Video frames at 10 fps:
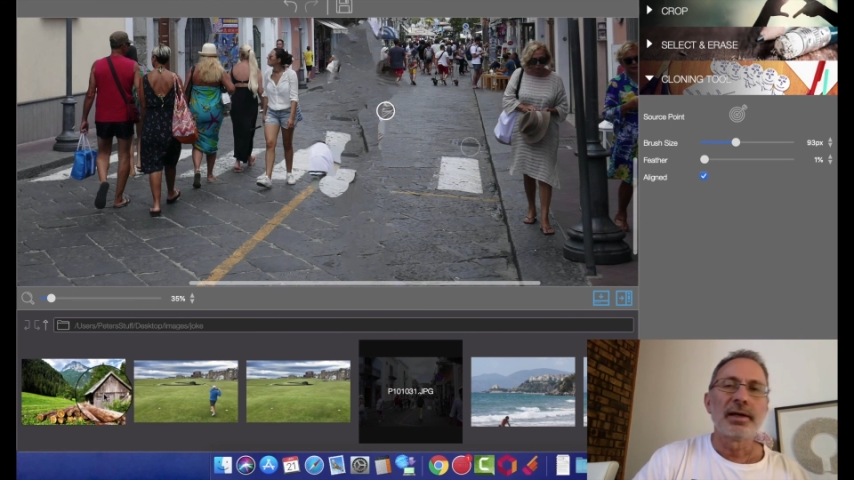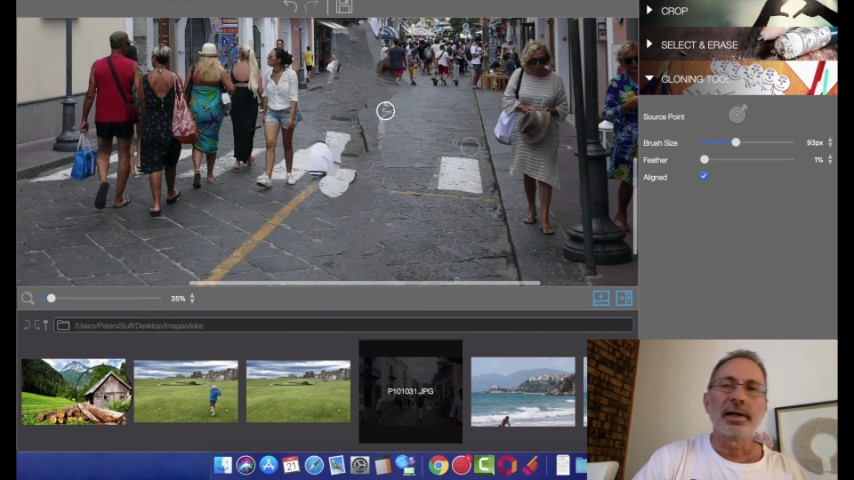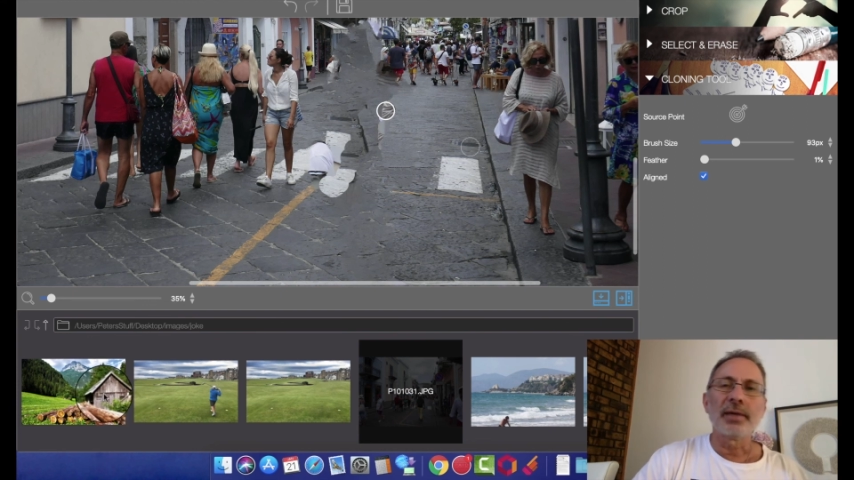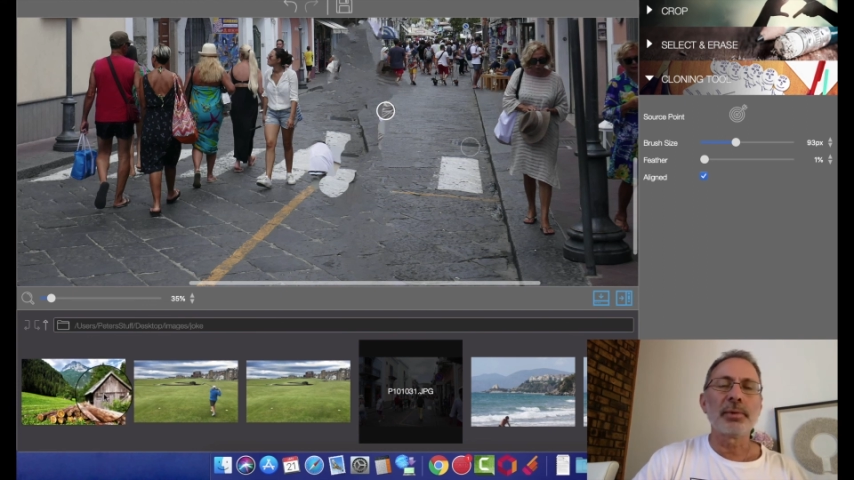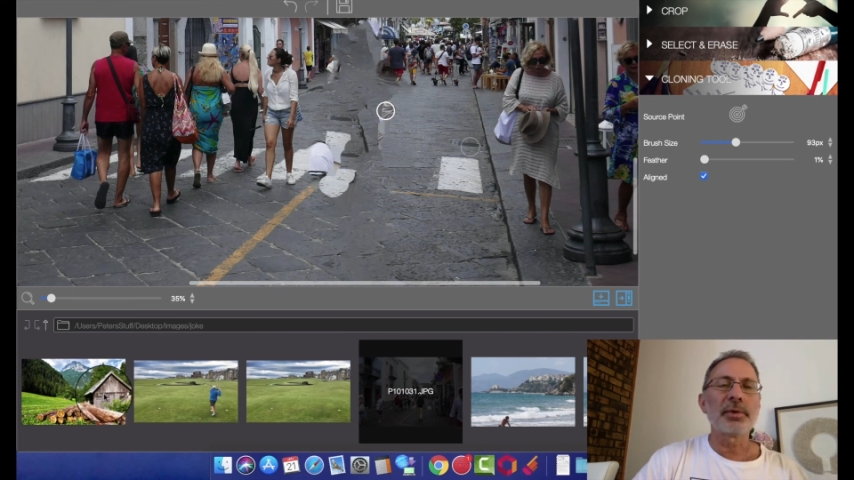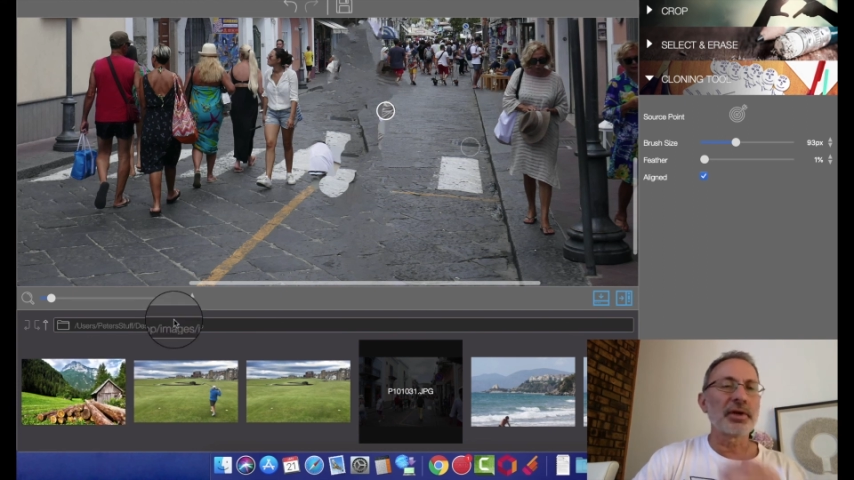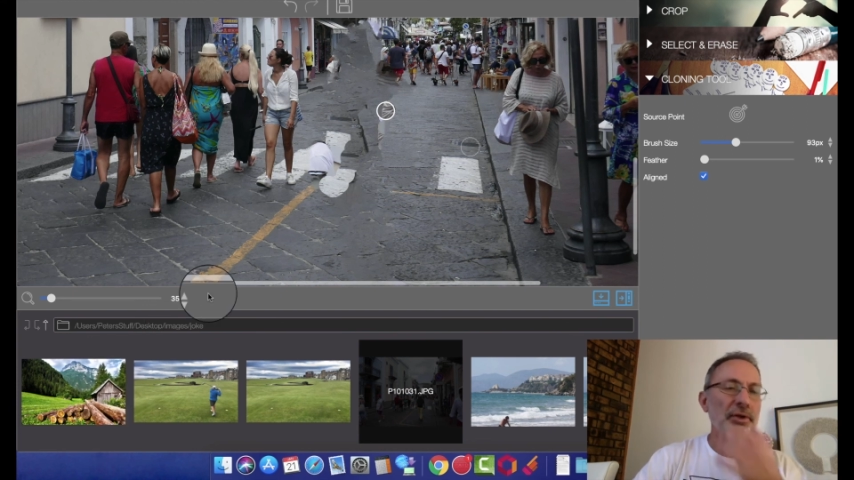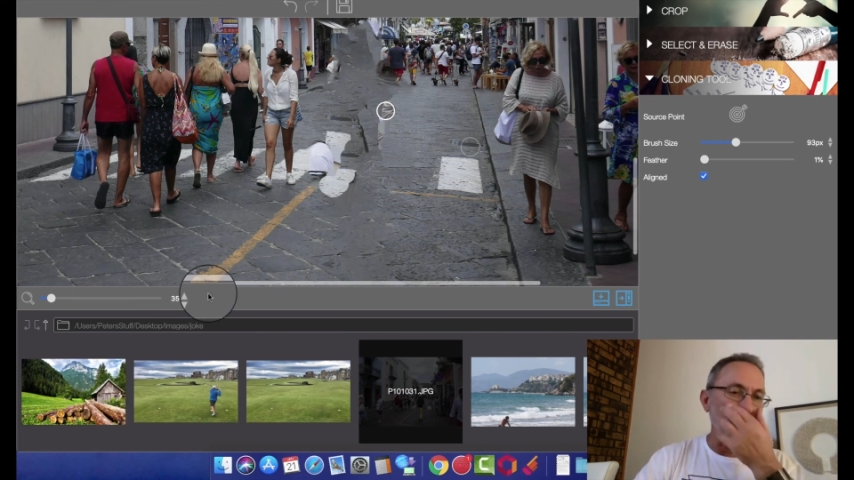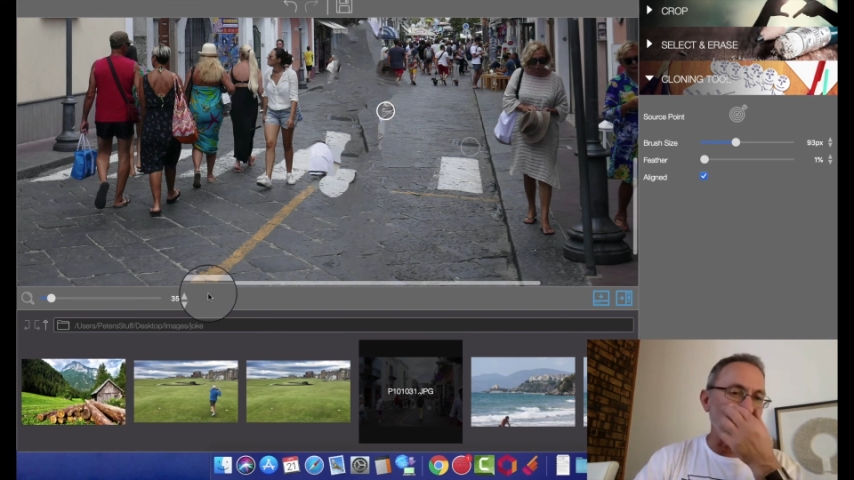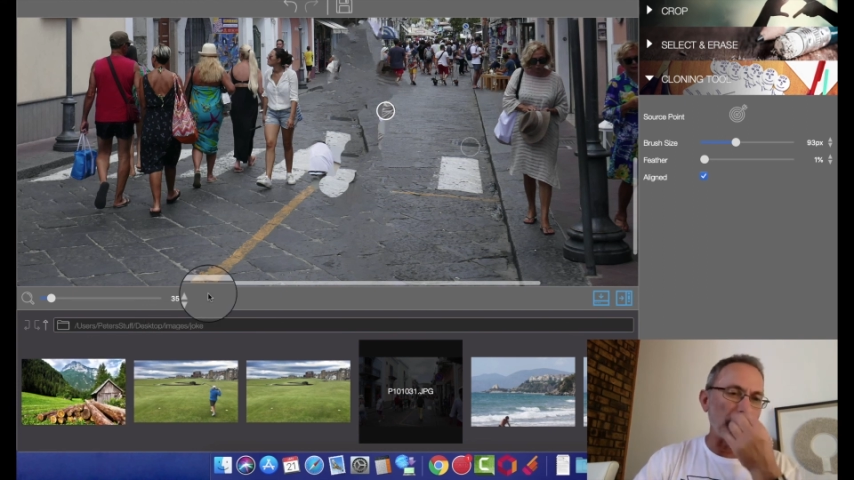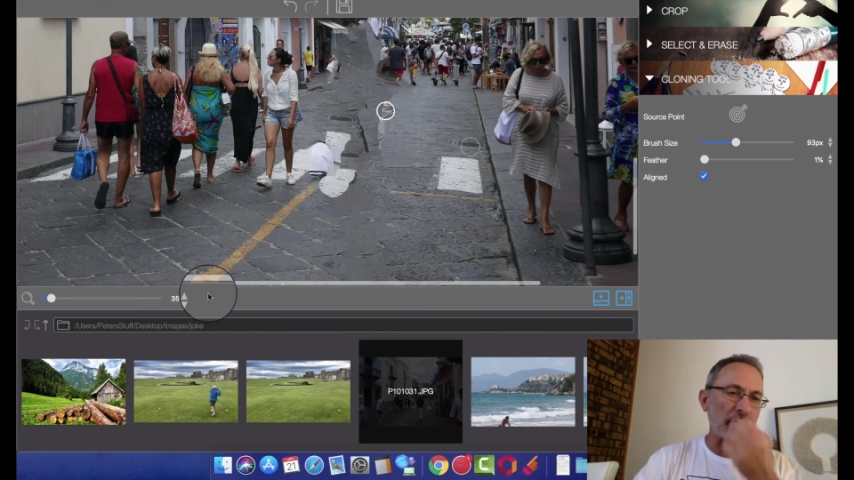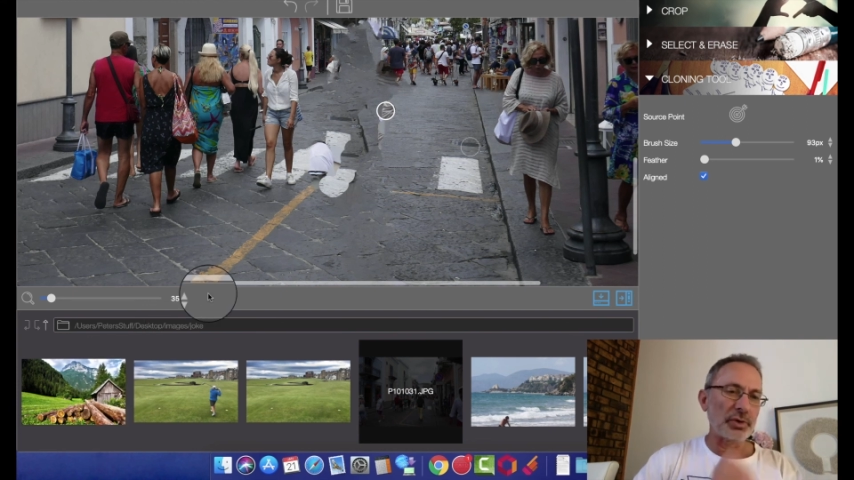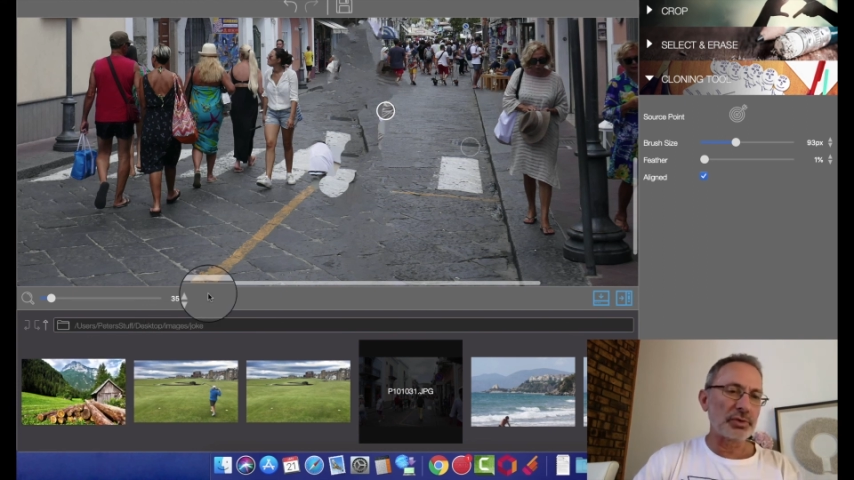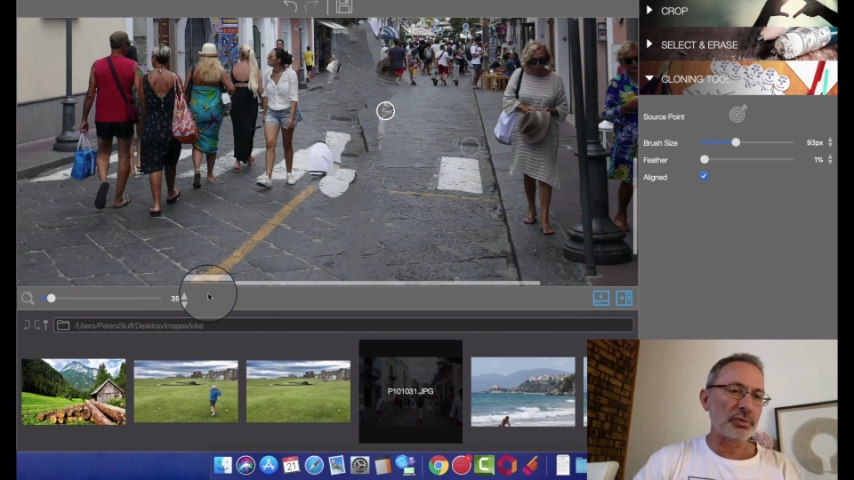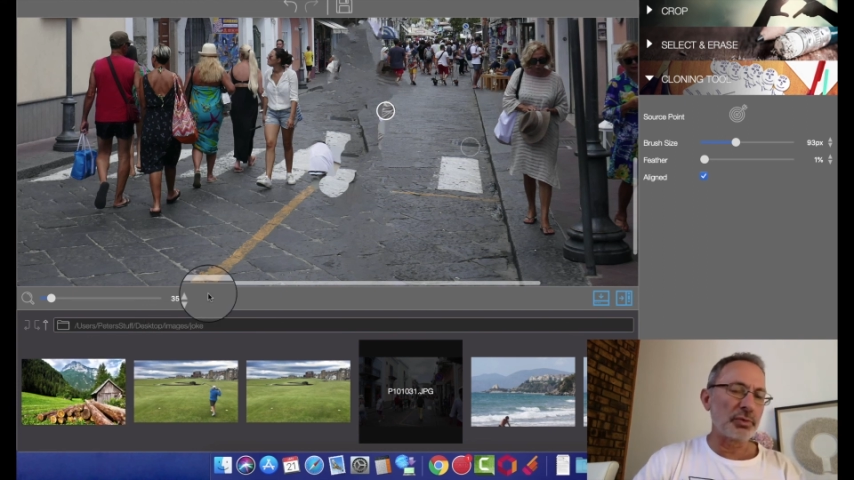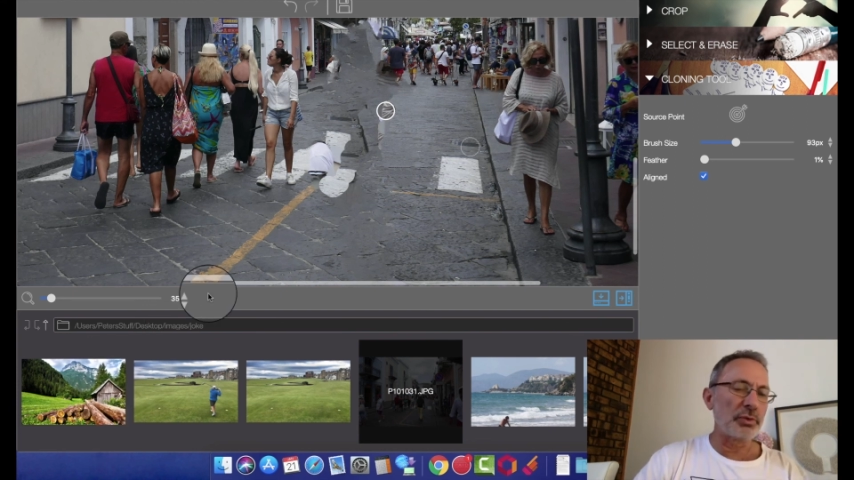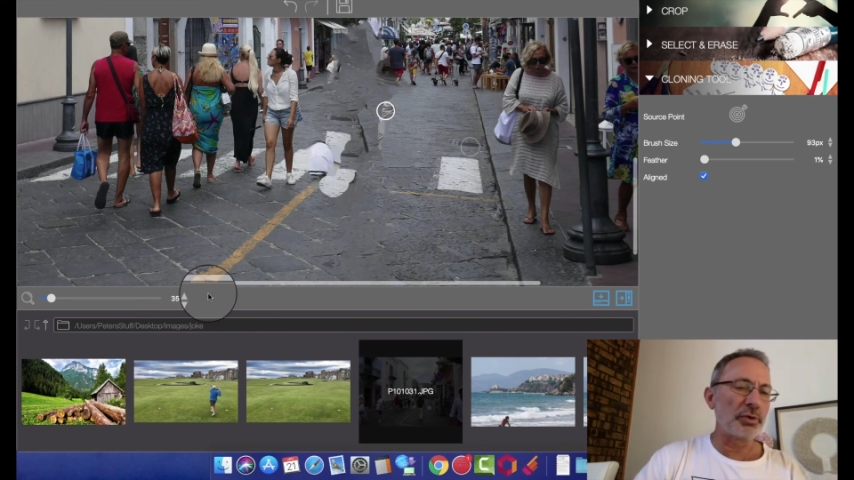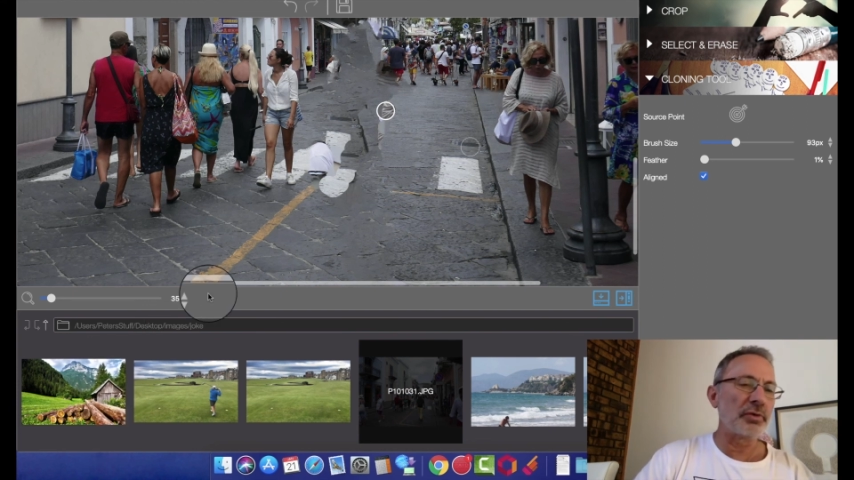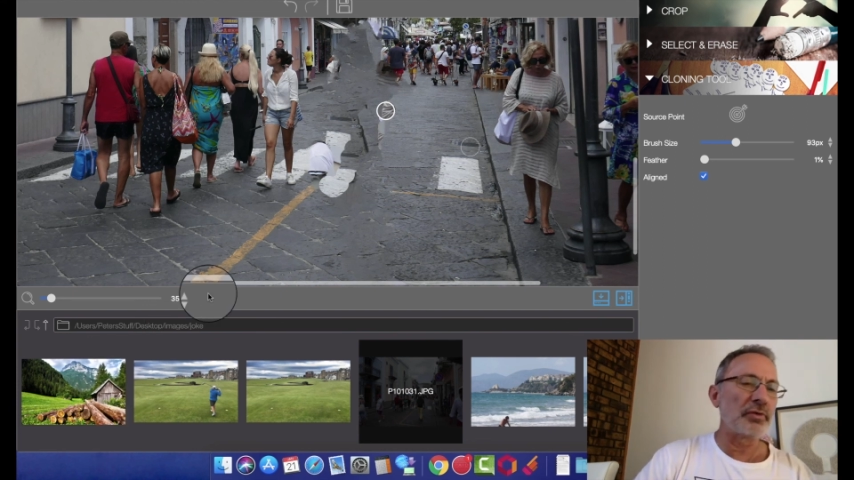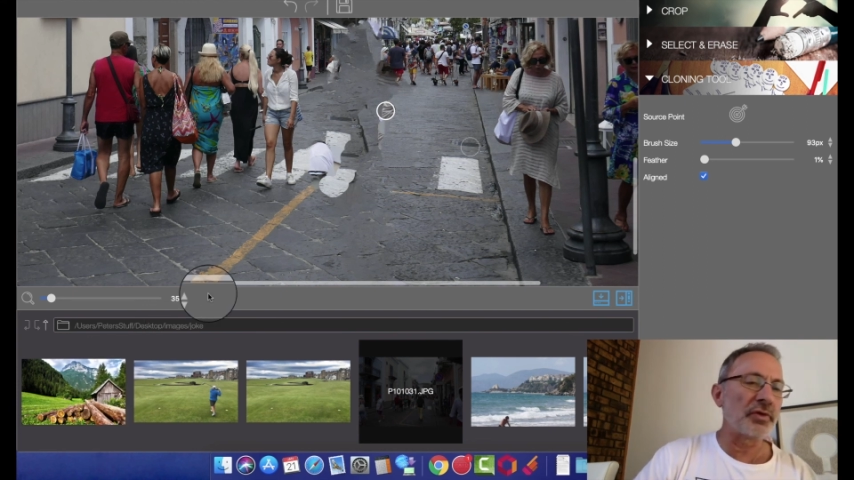And what we're going to try and do is
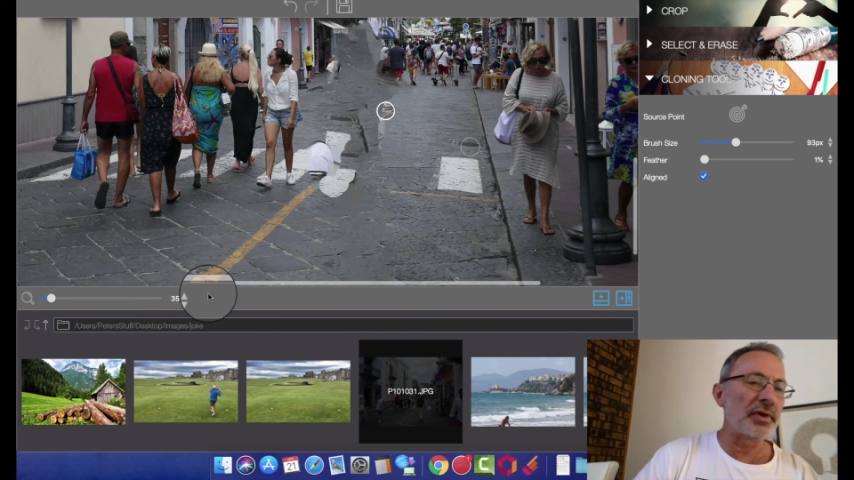remove.